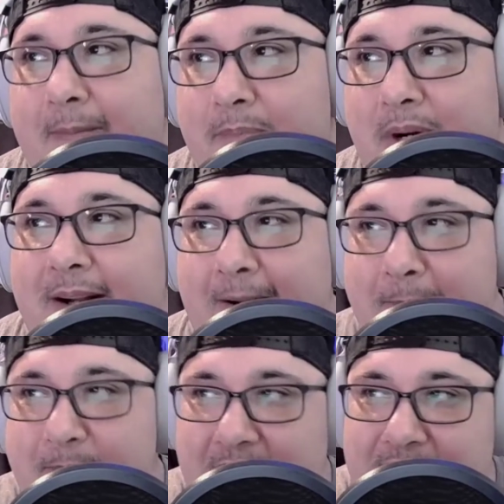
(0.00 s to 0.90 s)
but
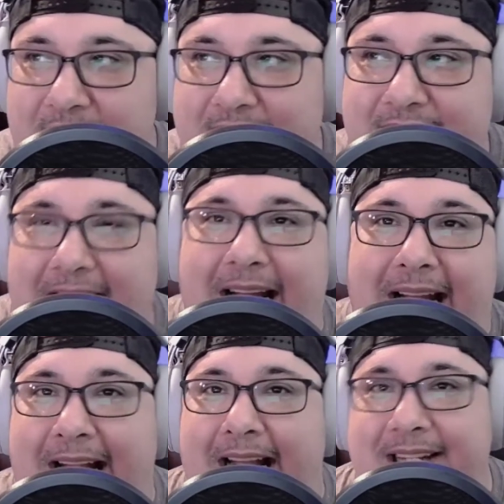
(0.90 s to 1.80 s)
this
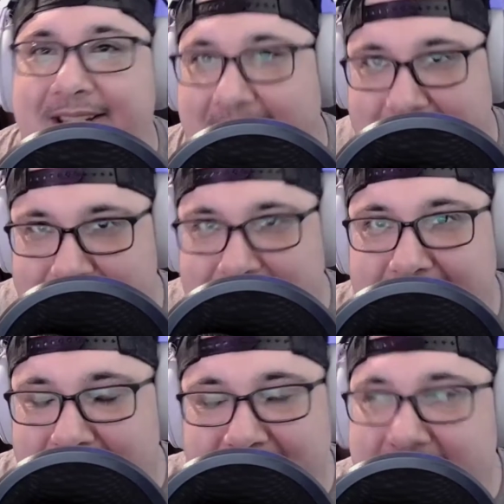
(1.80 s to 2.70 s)
guy has like a
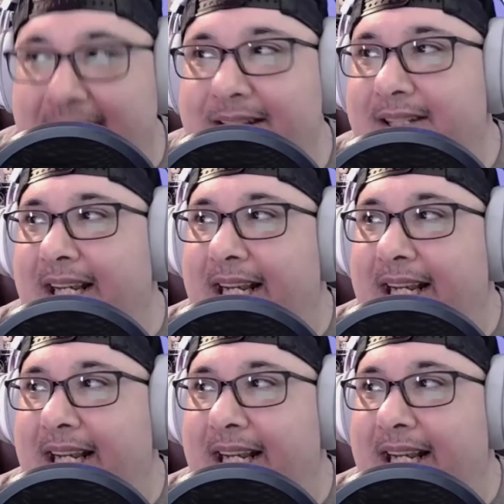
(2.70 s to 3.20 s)
sixth sense.